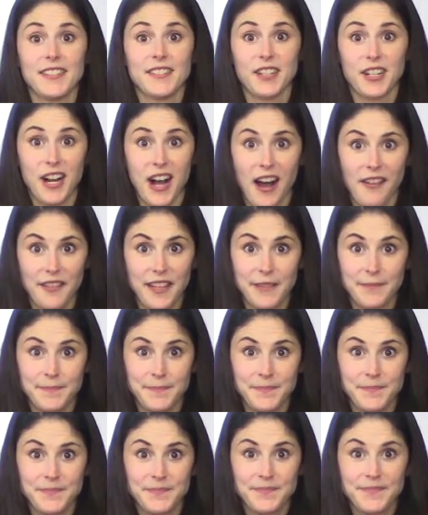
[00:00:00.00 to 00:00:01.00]
your coffee.
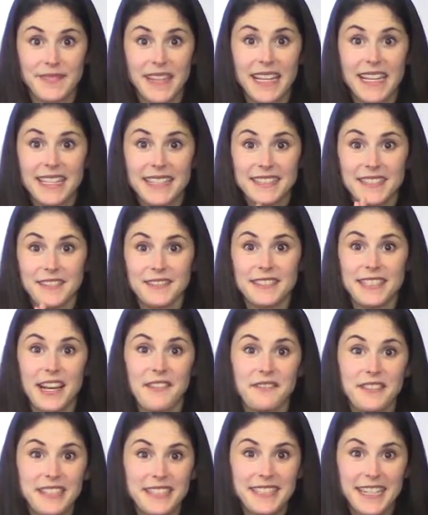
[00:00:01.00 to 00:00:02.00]
So
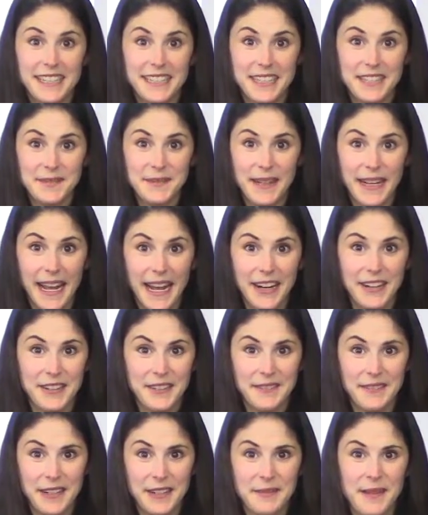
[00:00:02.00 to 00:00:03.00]
definitely check this one
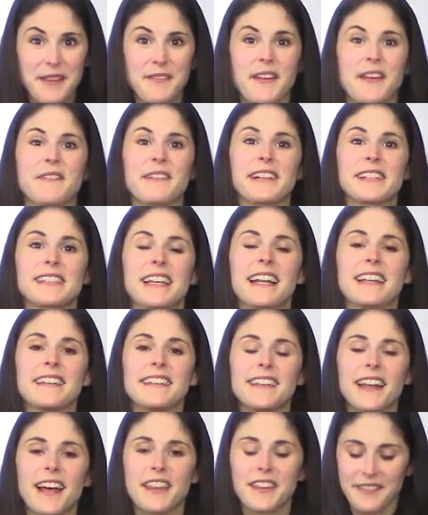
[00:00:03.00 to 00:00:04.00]
out, one of my favorites.
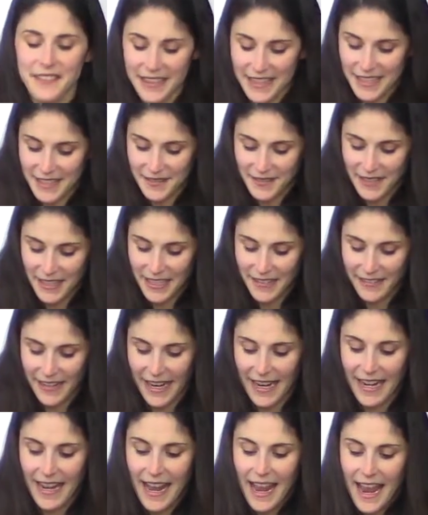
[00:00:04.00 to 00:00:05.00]
Another one that's really great